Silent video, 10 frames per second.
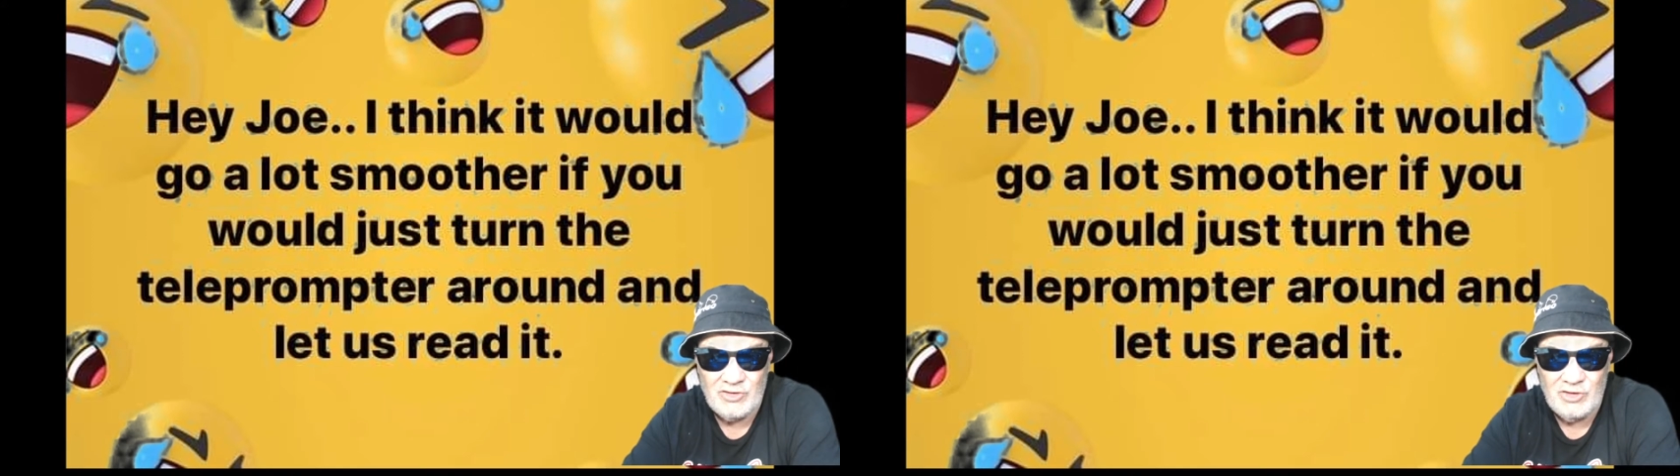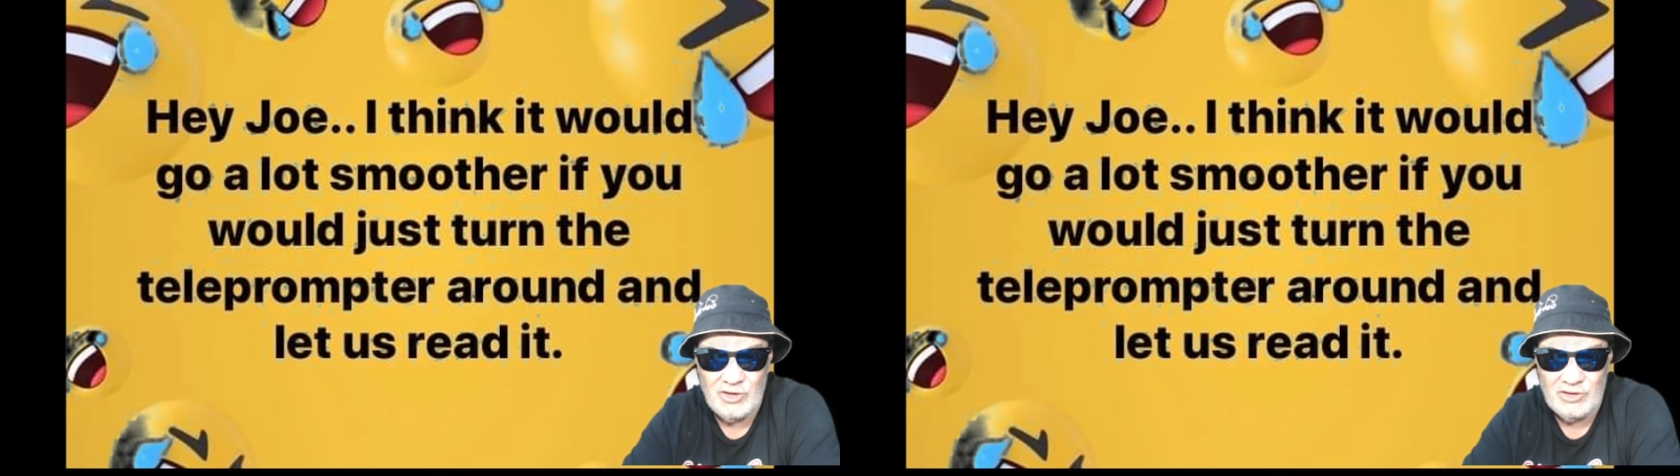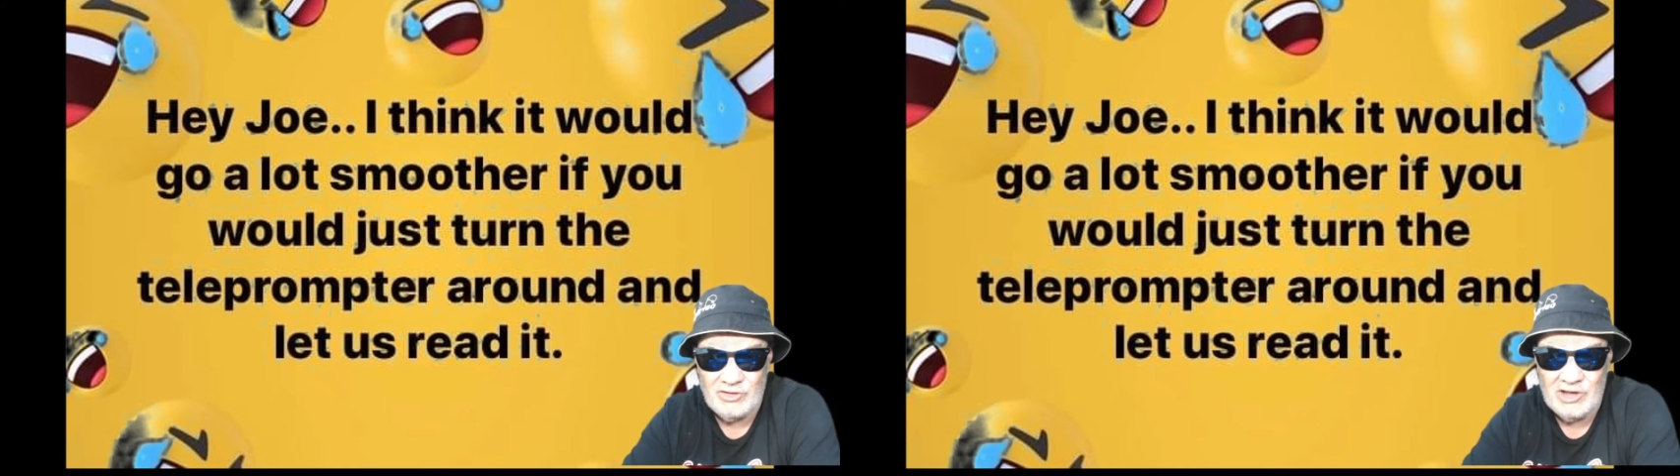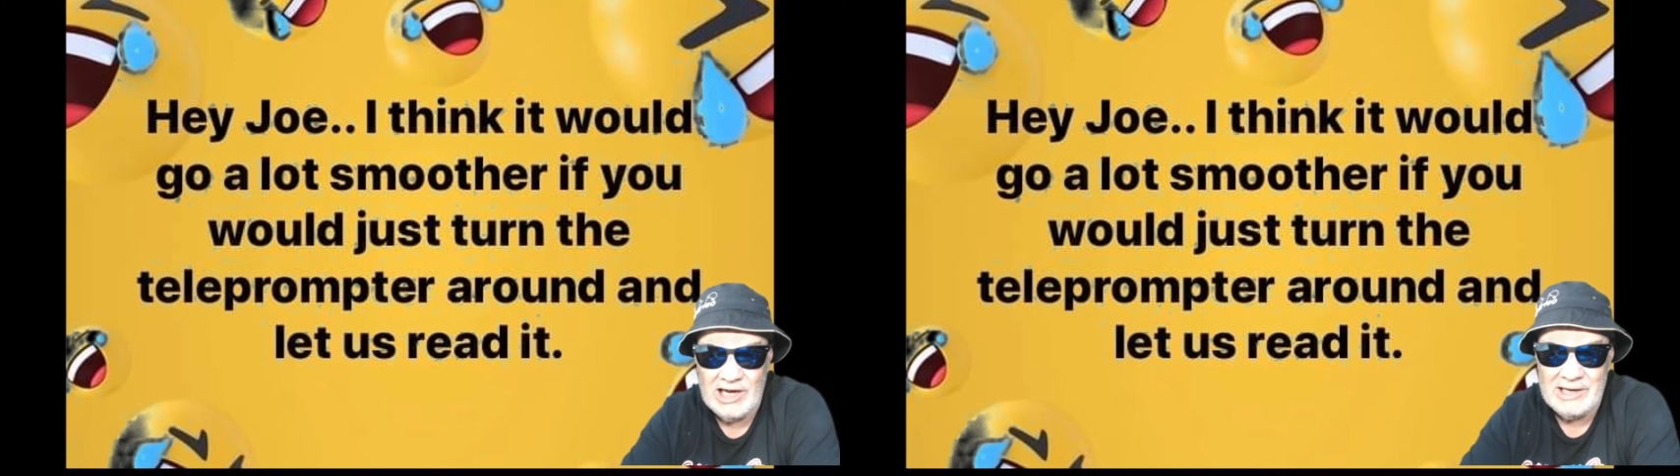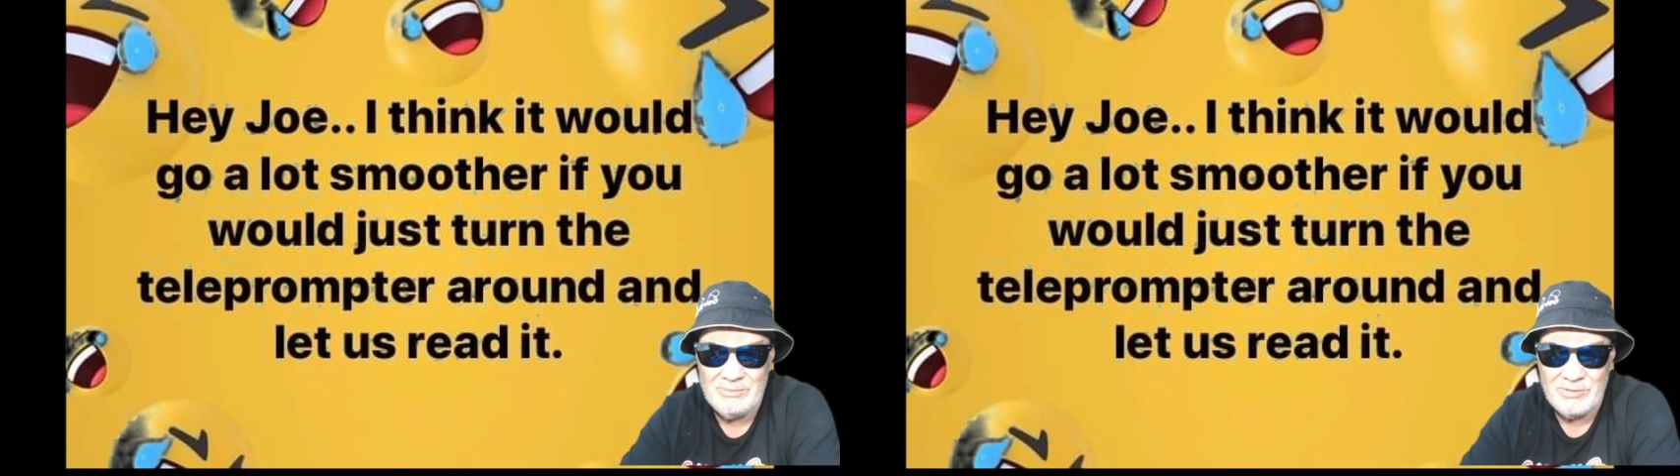turn the
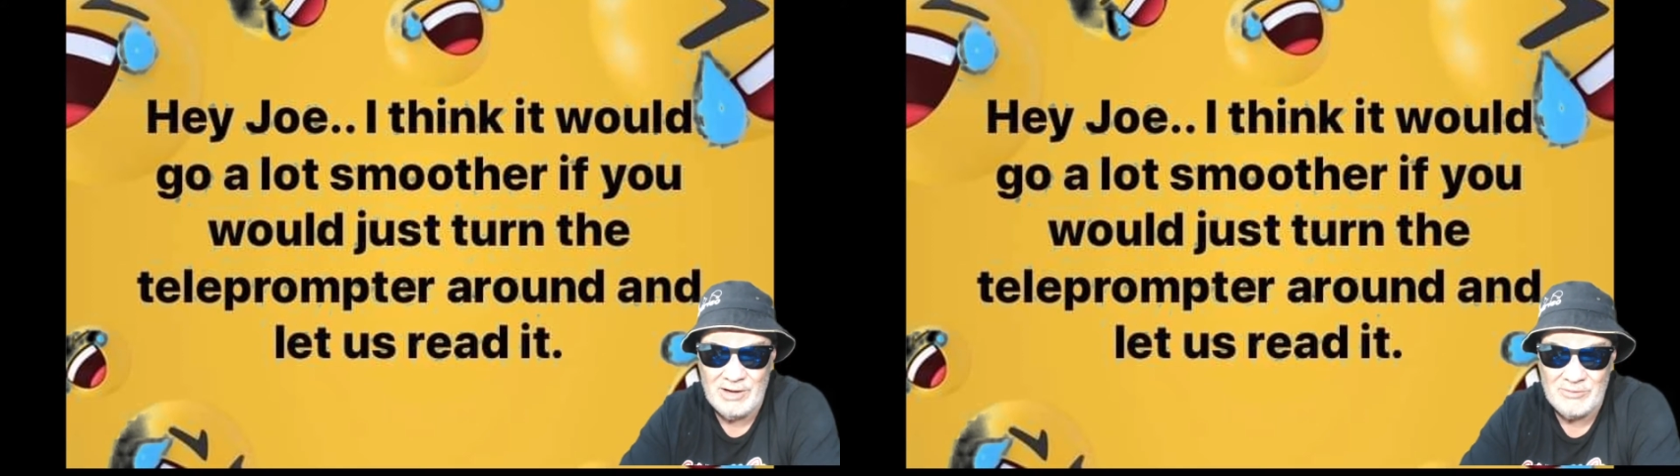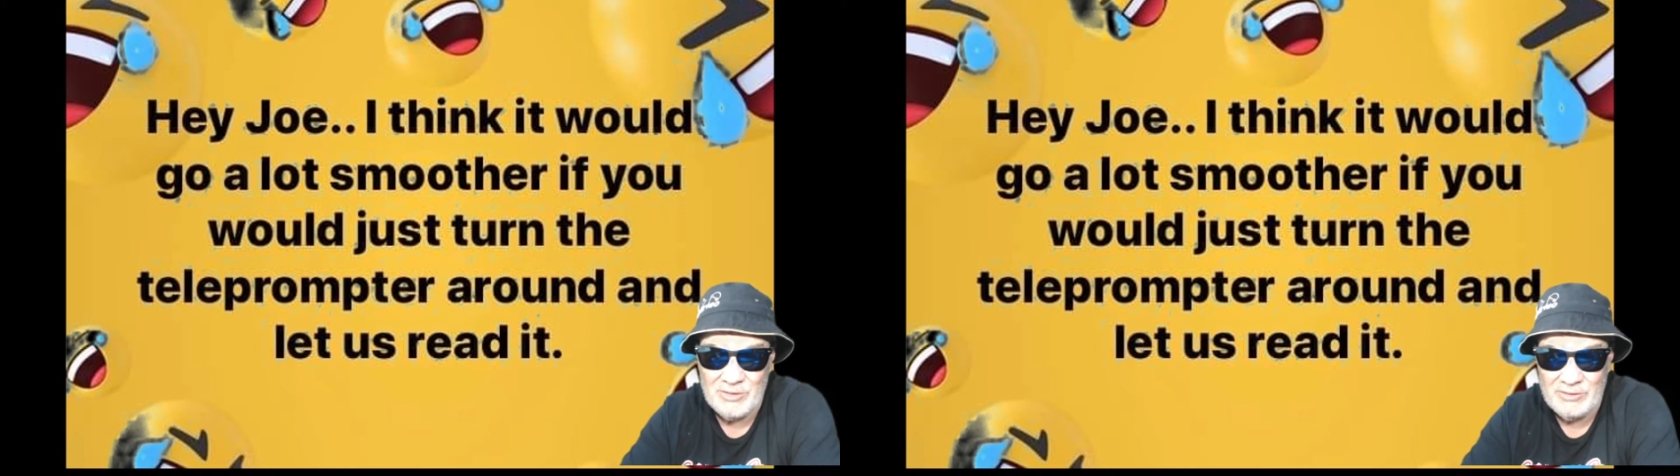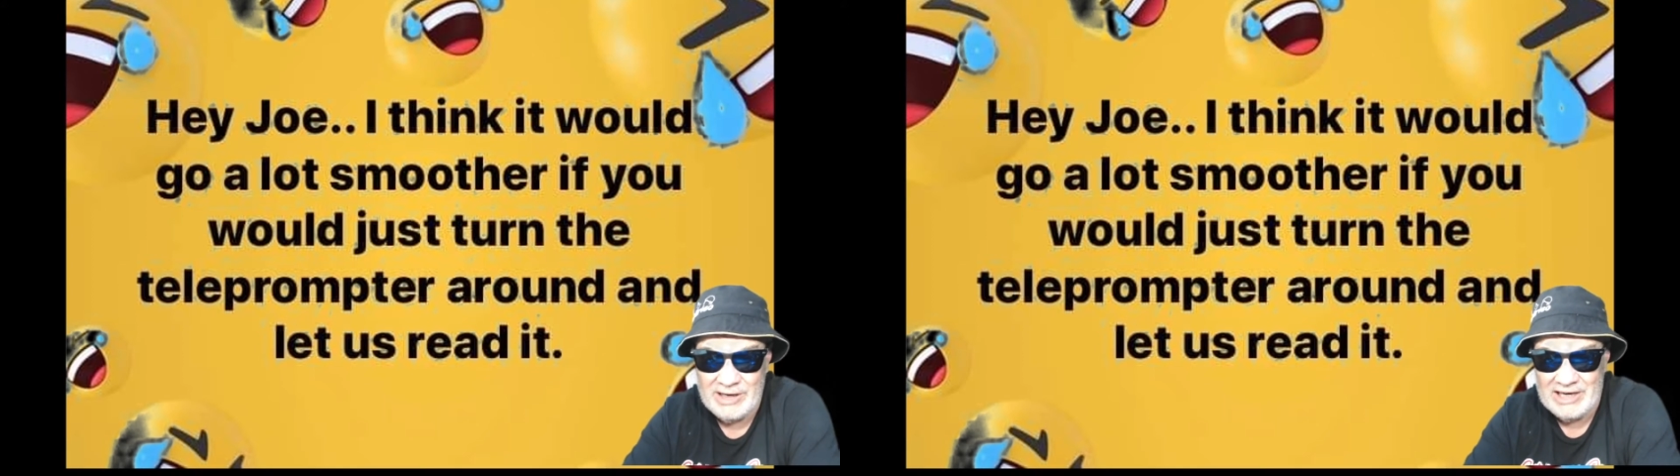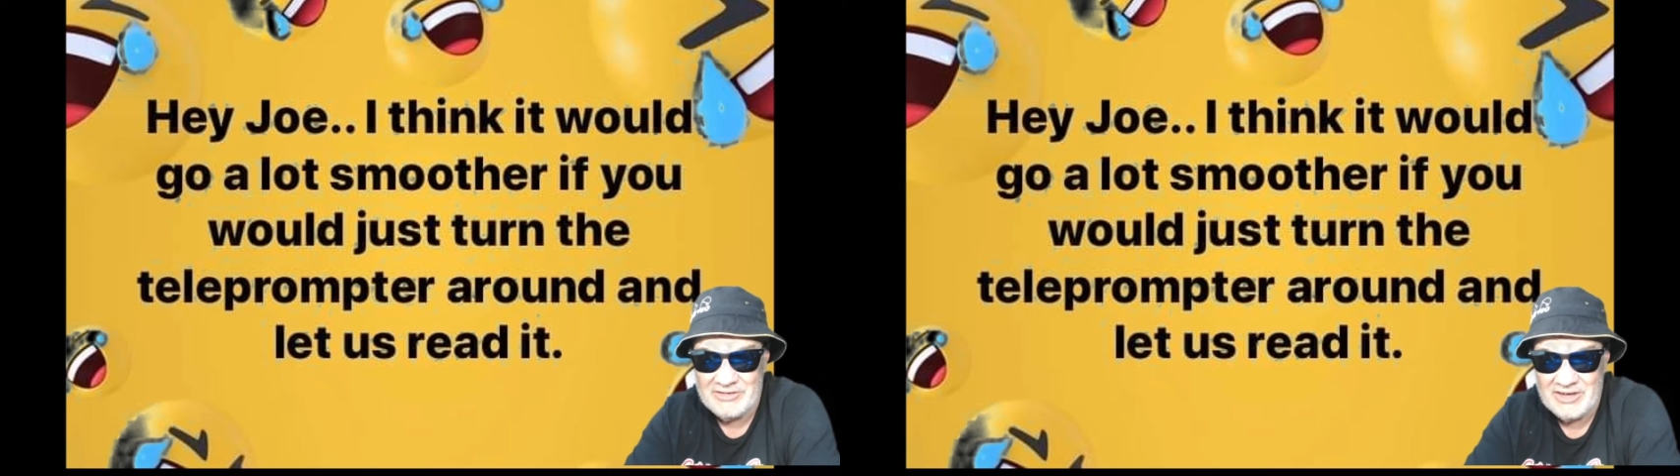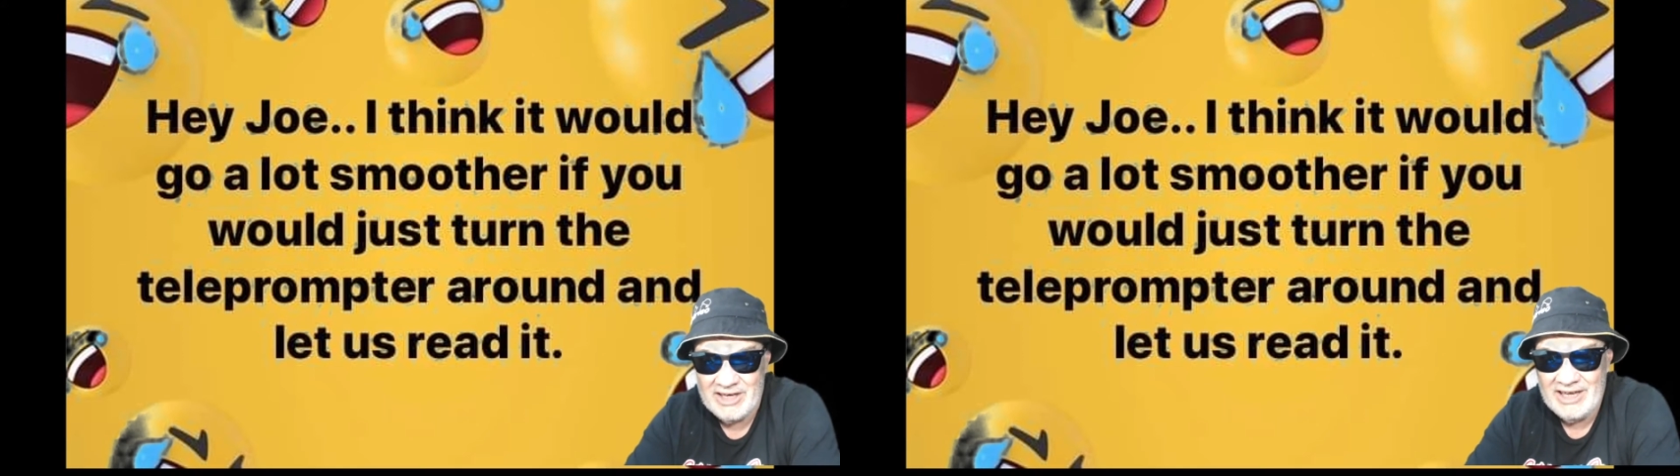teleprompter around